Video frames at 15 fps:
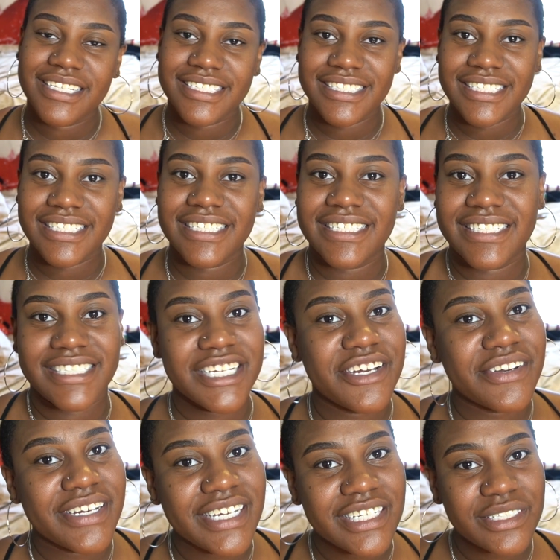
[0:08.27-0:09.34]
This is the
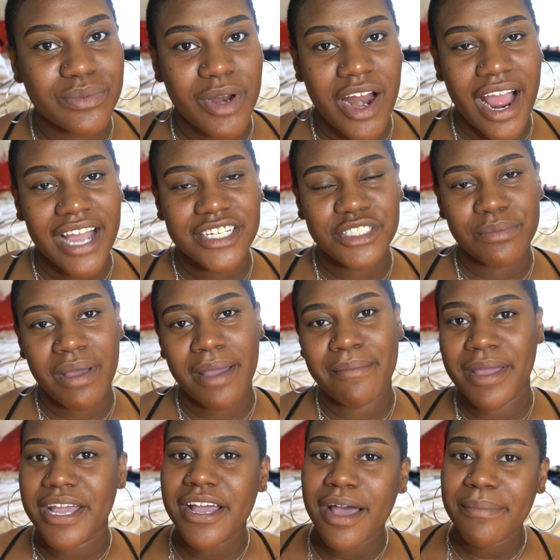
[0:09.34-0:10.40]
series where I do my
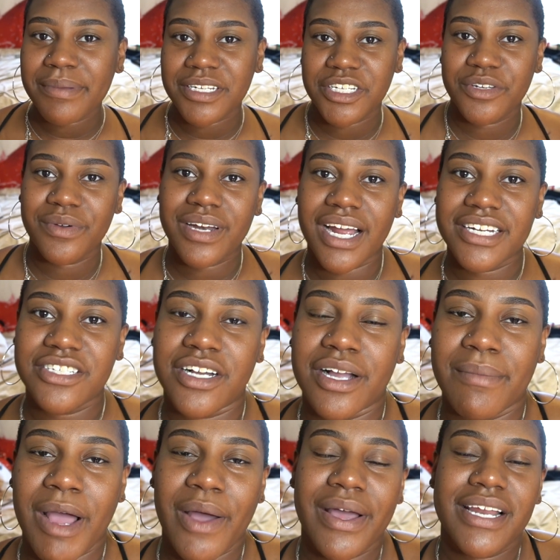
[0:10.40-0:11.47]
makeup and you and I talk
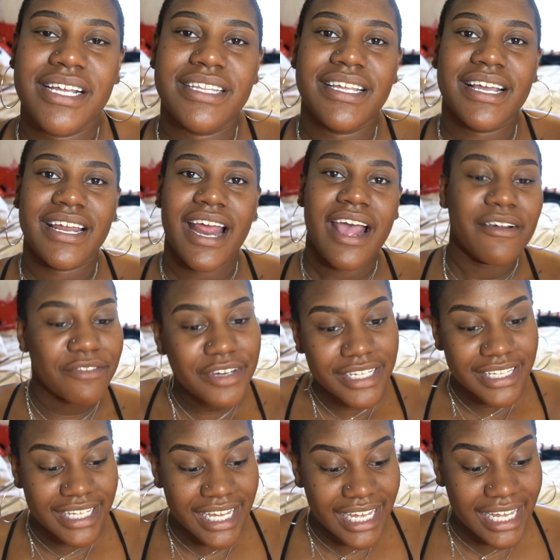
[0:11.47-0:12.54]
about anything and
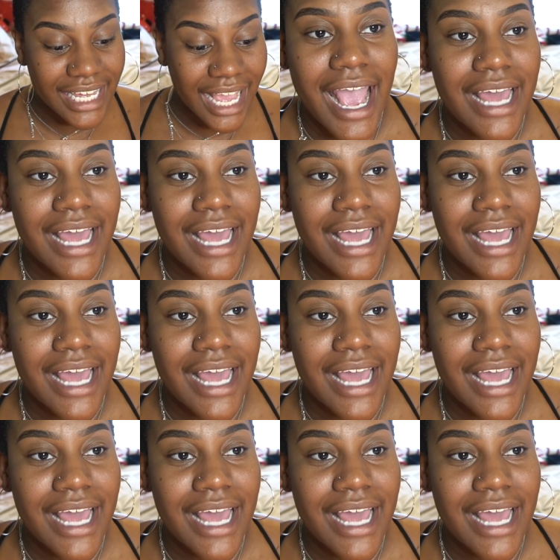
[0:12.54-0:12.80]
everything.